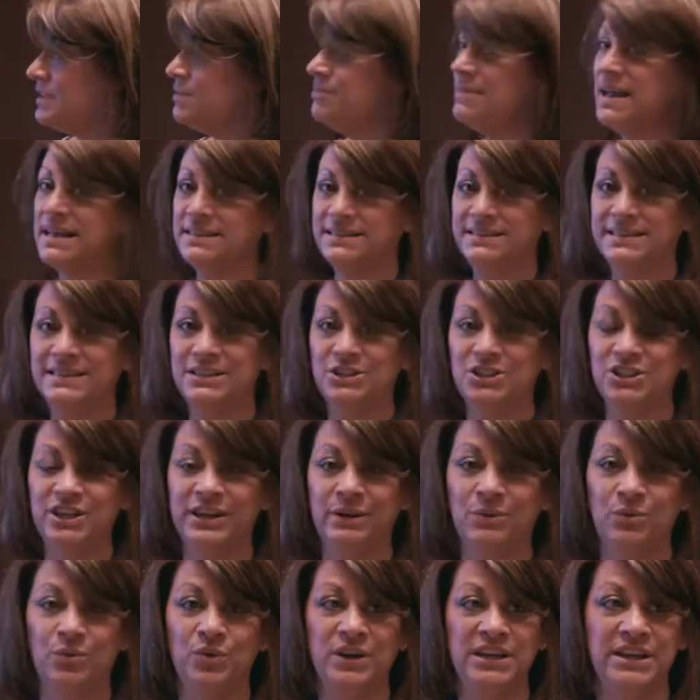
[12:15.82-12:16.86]
message,
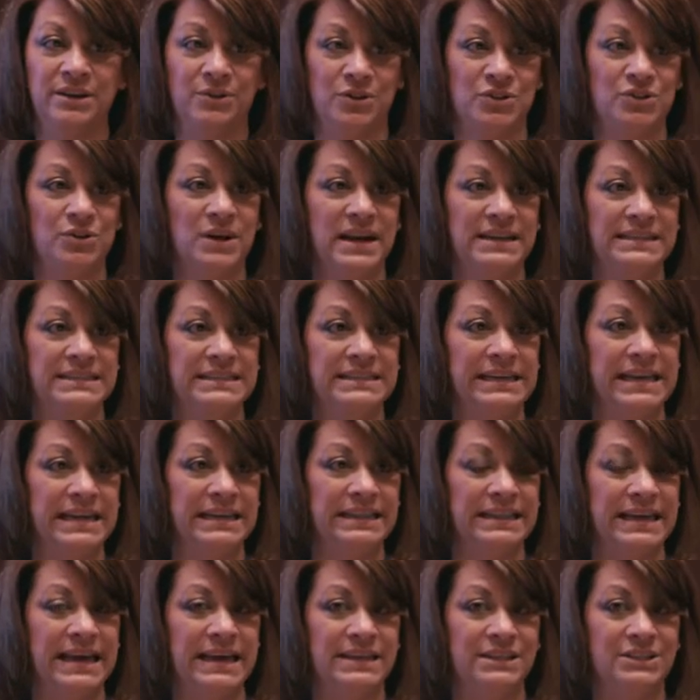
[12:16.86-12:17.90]
and we are trying to
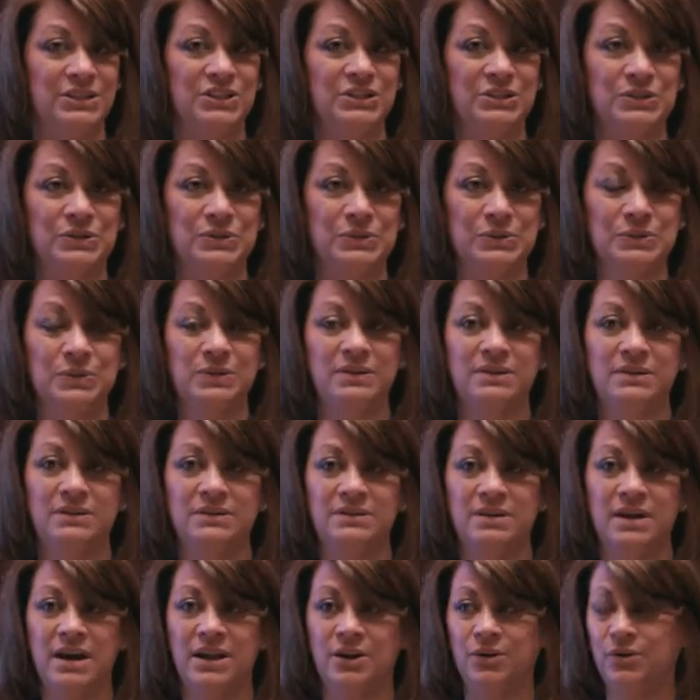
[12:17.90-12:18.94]
take that to
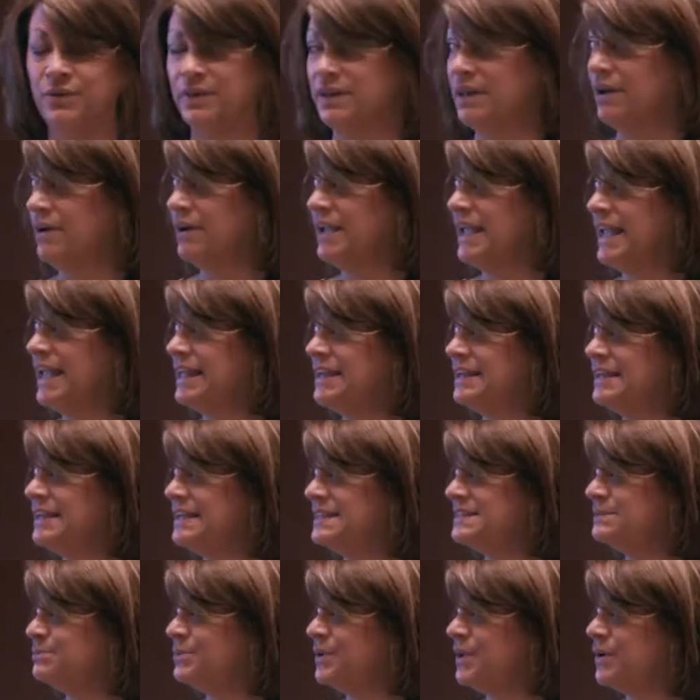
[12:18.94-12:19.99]
not only our
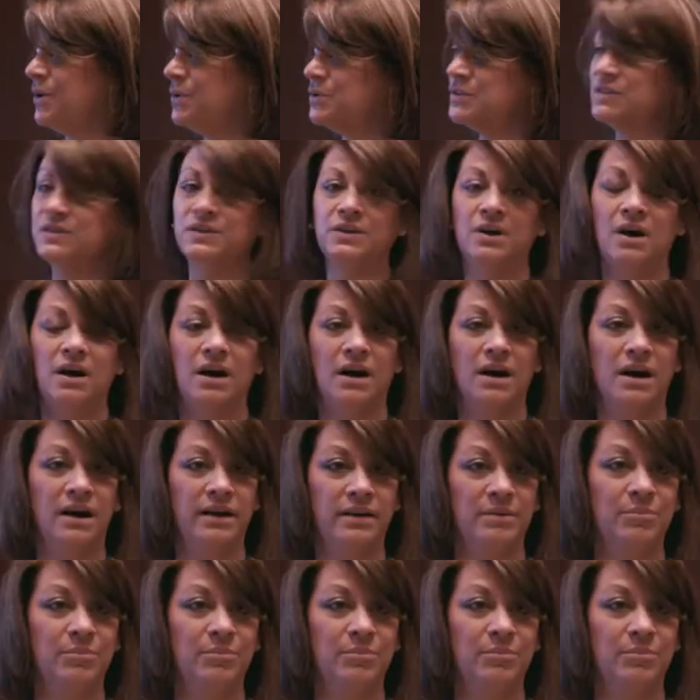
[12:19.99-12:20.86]
candidates but also our